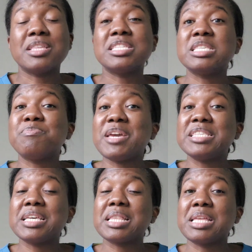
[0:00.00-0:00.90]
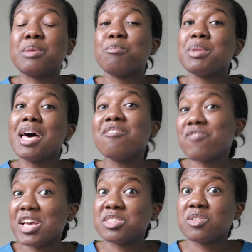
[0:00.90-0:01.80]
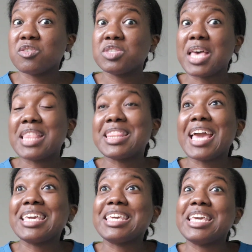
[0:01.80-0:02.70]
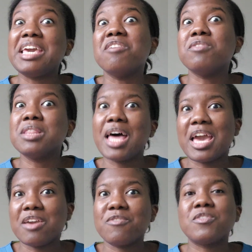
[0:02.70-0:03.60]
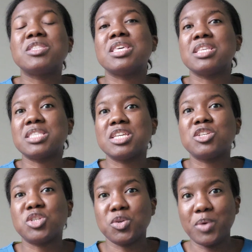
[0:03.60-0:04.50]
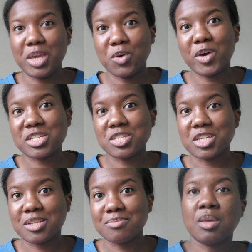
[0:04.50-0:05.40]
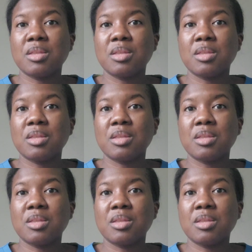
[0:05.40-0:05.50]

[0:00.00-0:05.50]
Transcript: This is basically the blood vessels that give life to the tissue in question.